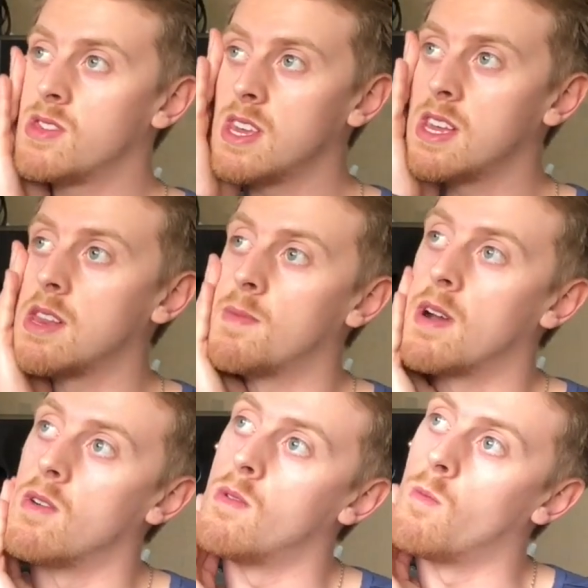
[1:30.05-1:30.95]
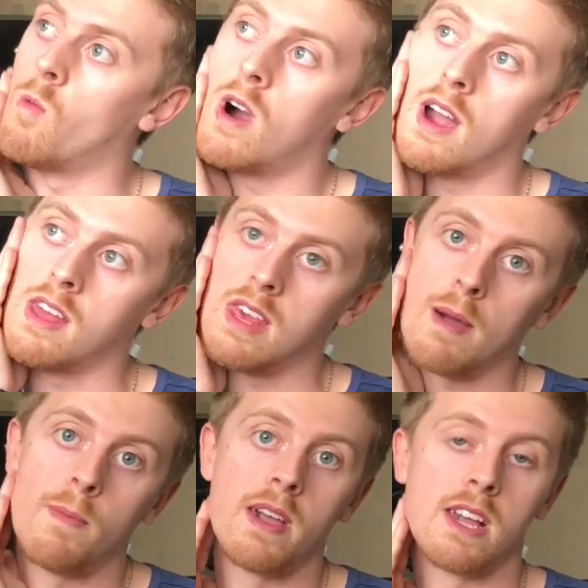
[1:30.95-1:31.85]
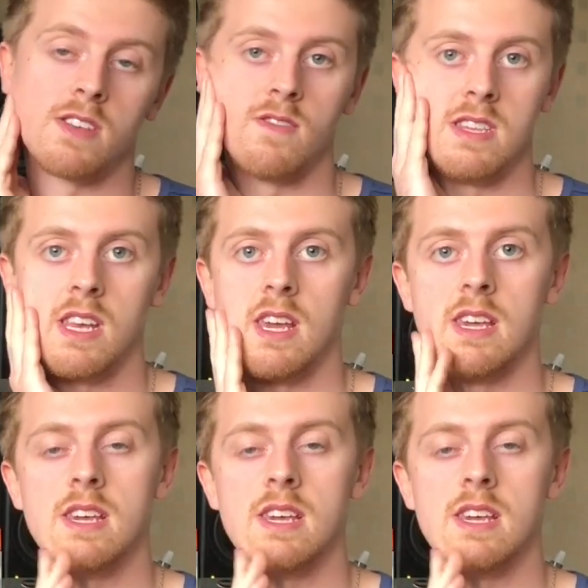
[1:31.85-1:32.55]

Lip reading: thinking about why the Ampeg SVT